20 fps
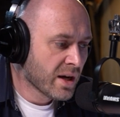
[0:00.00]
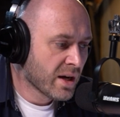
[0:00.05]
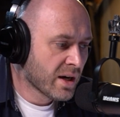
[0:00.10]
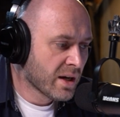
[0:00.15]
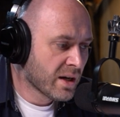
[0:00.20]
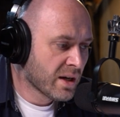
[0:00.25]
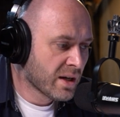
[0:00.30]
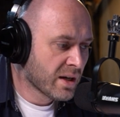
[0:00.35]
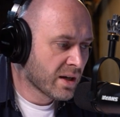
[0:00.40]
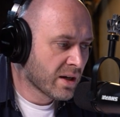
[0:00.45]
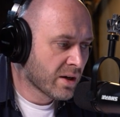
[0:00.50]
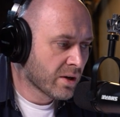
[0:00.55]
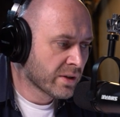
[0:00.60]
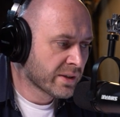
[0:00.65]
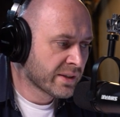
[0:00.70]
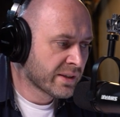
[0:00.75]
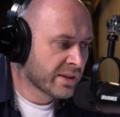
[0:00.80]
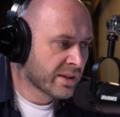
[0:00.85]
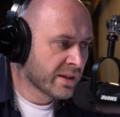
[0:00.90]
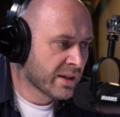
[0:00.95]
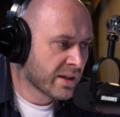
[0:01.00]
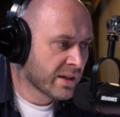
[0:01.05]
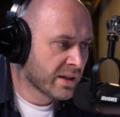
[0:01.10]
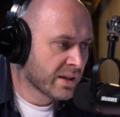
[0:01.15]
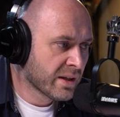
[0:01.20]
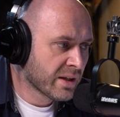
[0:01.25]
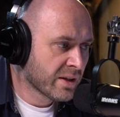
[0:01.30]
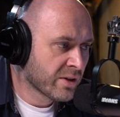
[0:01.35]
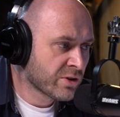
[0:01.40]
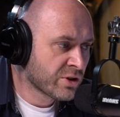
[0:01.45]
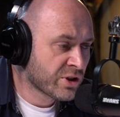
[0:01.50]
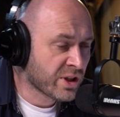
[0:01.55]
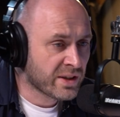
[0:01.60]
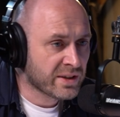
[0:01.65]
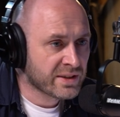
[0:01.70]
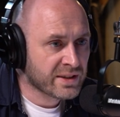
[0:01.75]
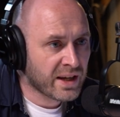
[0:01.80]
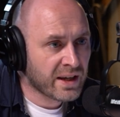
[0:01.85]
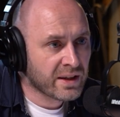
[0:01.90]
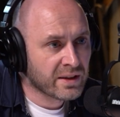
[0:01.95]
on
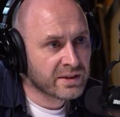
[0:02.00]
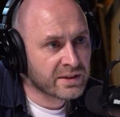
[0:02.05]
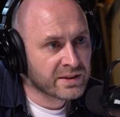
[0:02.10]
genocidal